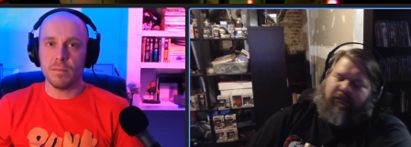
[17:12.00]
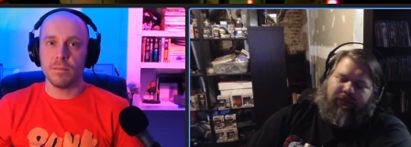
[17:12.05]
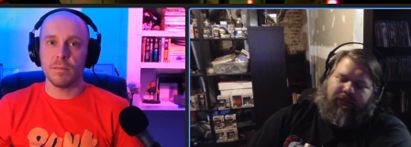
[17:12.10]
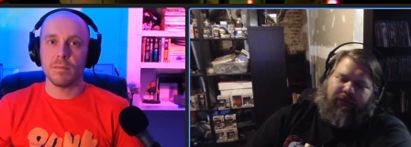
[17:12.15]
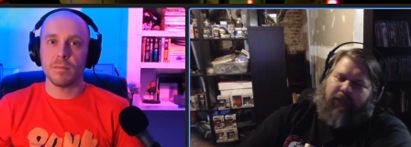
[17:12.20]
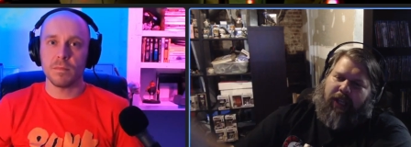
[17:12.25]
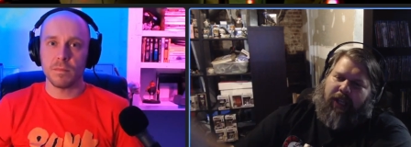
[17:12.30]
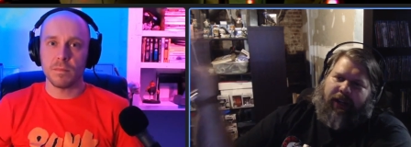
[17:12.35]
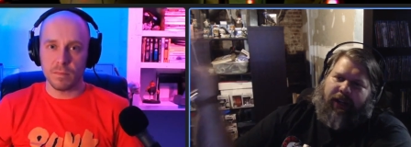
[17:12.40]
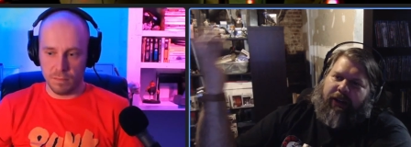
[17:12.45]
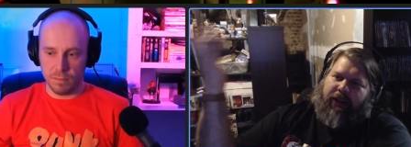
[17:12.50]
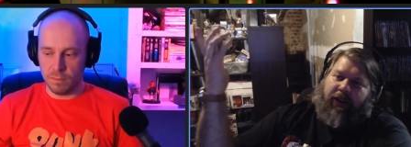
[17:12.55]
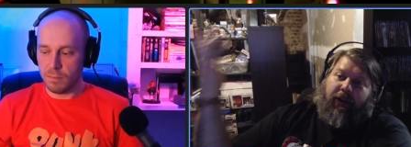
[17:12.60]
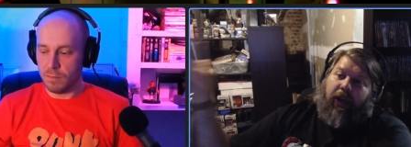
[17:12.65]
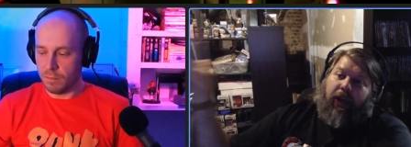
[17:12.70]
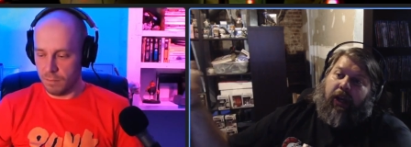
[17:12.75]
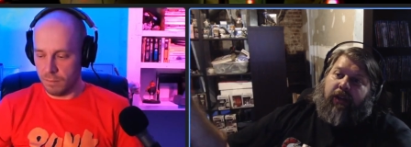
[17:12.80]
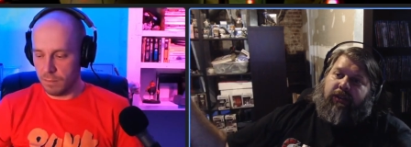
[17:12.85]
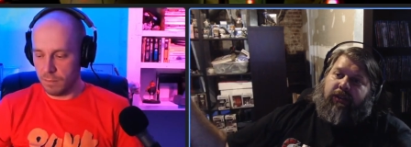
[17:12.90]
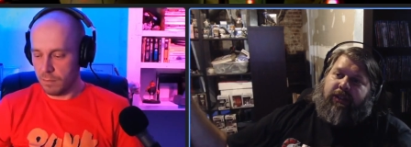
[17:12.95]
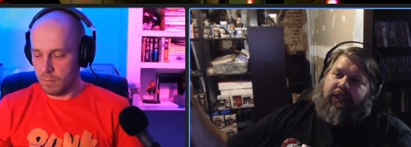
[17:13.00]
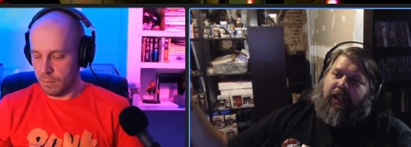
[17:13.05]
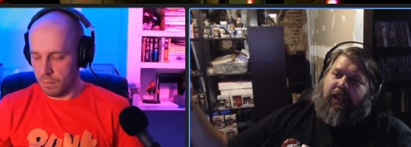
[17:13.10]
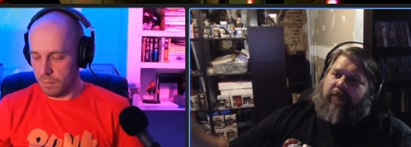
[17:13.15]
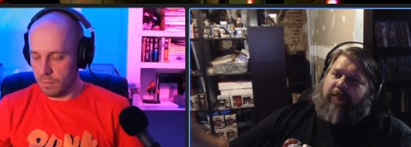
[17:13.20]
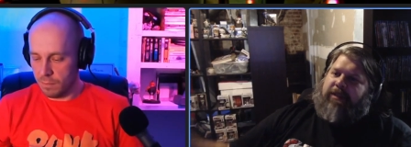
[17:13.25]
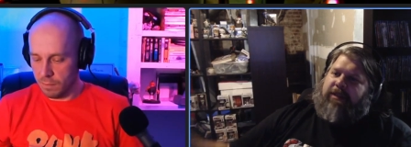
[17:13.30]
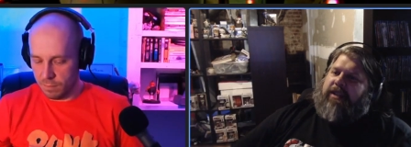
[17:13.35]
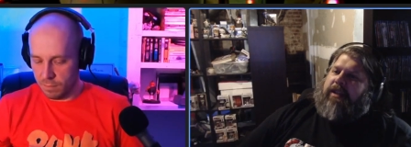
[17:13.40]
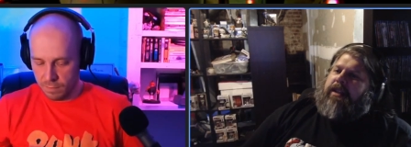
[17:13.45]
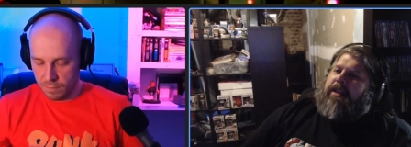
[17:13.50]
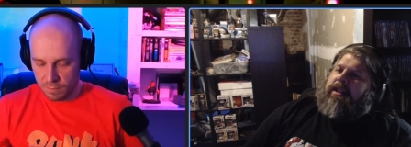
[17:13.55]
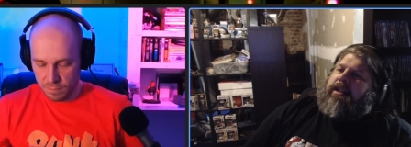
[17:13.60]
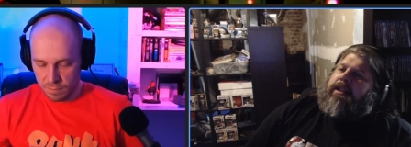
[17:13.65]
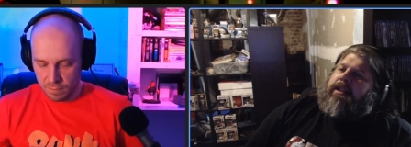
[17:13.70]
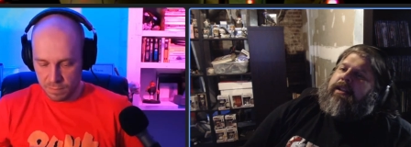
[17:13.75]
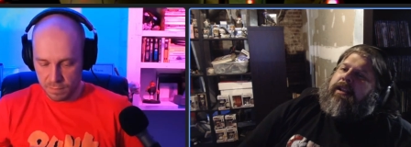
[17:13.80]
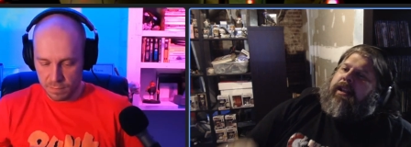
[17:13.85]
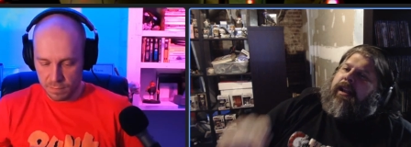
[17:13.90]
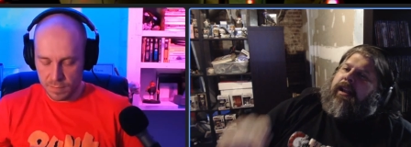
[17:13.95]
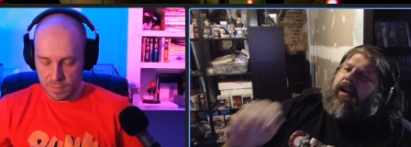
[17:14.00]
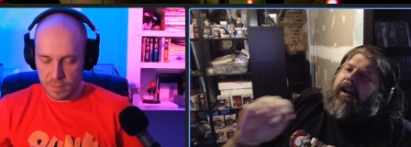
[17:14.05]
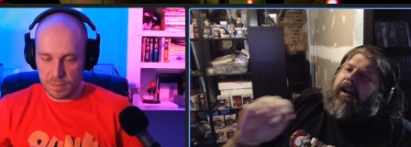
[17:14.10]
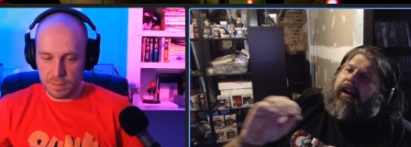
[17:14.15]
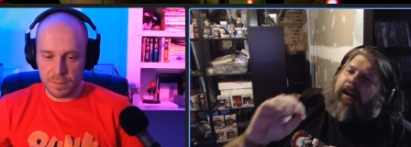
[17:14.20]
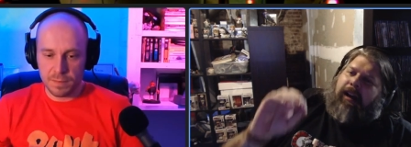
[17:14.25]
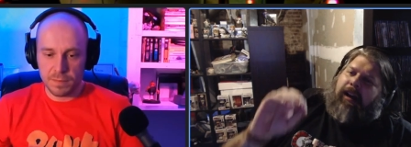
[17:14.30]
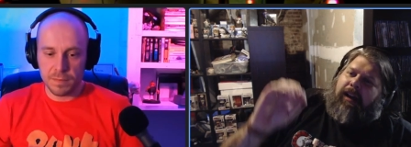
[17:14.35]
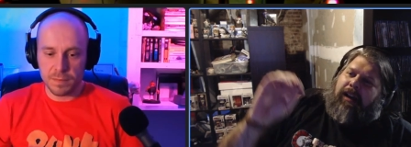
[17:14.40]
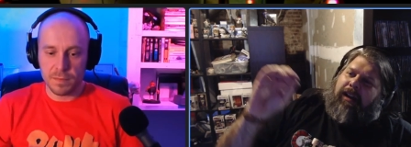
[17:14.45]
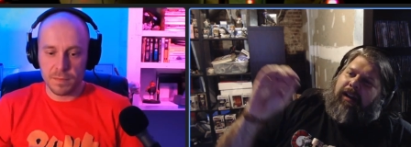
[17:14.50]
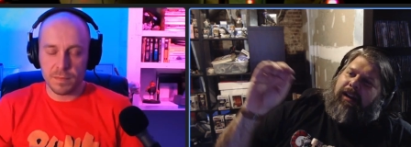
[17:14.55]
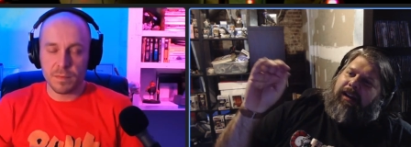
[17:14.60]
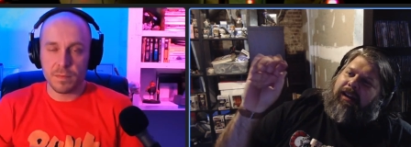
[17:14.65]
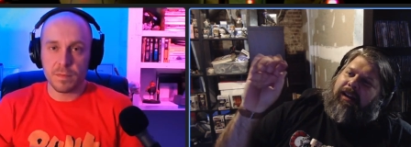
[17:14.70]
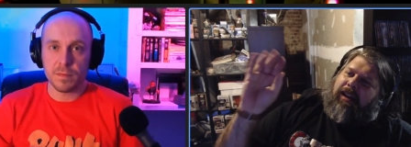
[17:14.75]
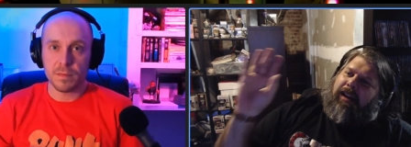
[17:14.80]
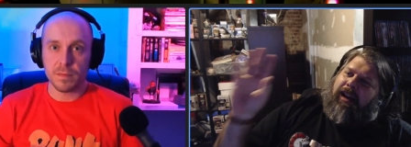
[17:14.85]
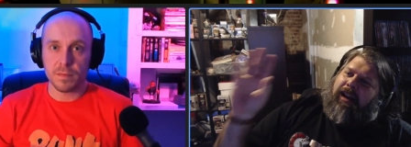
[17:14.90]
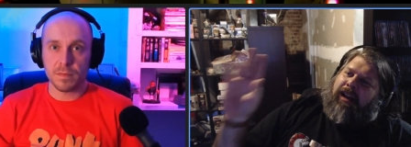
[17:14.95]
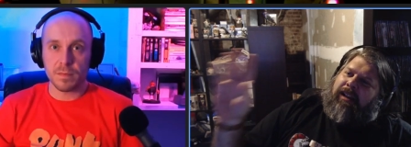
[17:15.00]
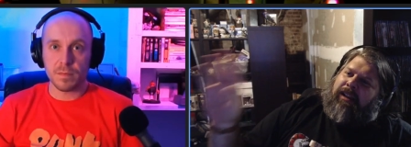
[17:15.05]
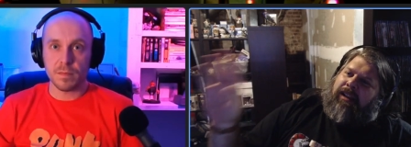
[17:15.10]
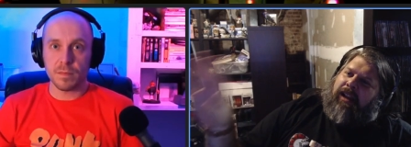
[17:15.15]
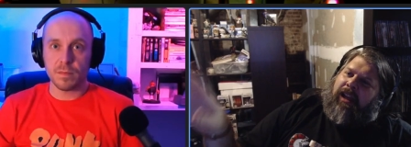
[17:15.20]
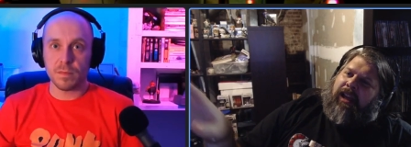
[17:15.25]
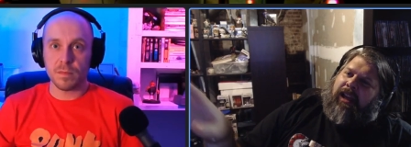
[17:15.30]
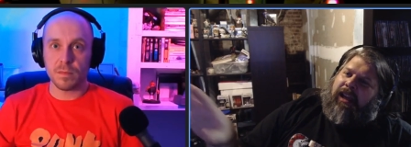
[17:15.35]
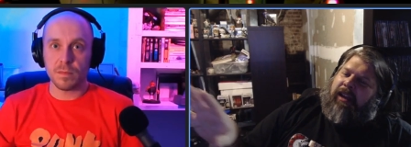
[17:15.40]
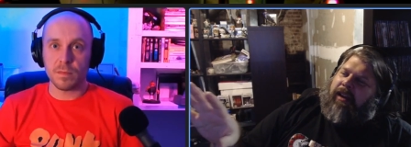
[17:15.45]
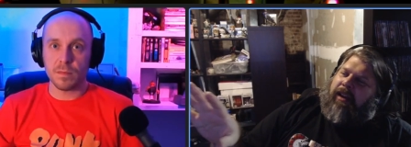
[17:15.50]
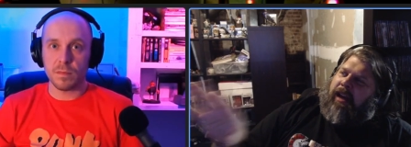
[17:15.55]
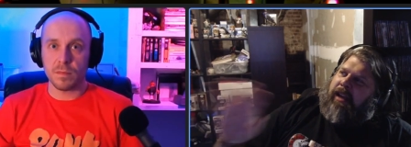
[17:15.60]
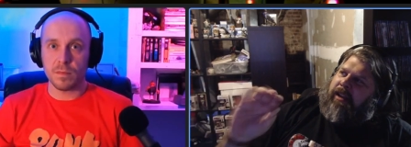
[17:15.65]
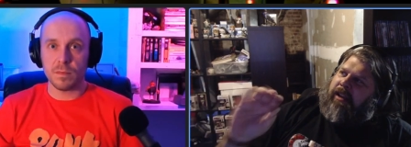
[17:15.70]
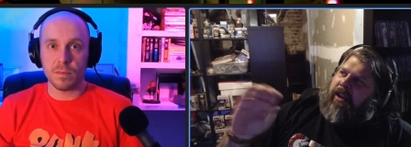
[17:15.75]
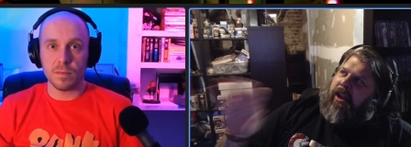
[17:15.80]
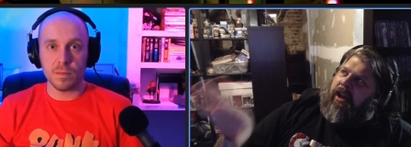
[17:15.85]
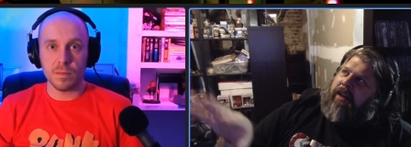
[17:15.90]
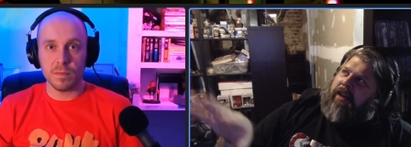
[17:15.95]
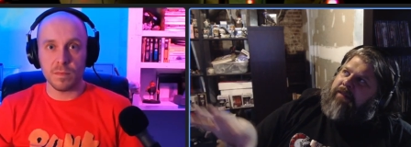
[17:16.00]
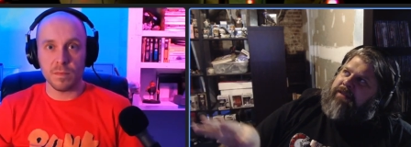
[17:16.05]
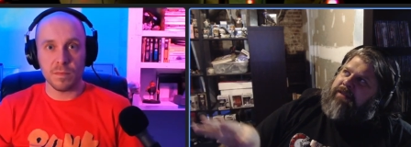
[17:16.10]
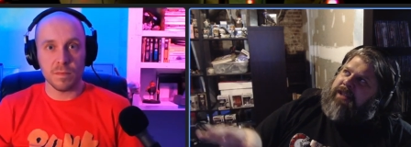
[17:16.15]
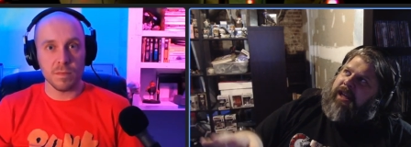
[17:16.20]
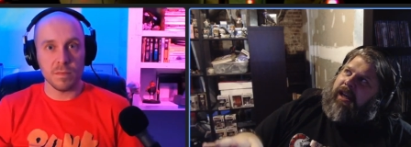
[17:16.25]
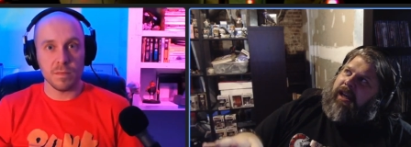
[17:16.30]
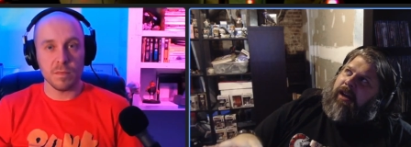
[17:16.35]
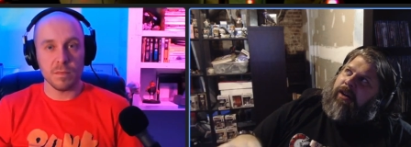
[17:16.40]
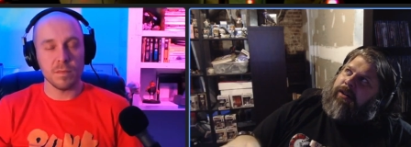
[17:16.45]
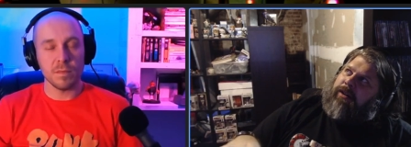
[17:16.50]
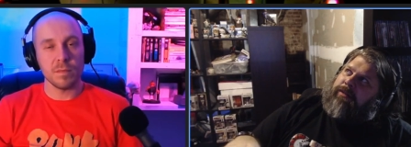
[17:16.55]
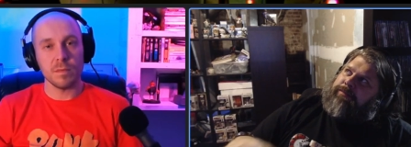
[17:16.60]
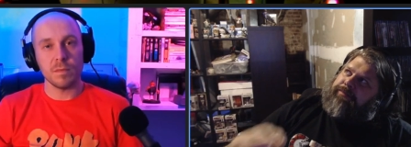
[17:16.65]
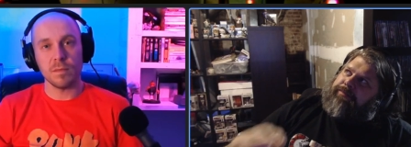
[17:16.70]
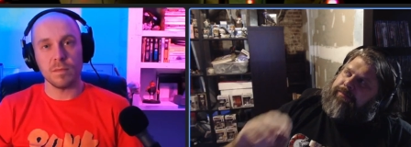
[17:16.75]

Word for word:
Speaker 1: I don't know, a hundred times. Uh, I lo- I loved how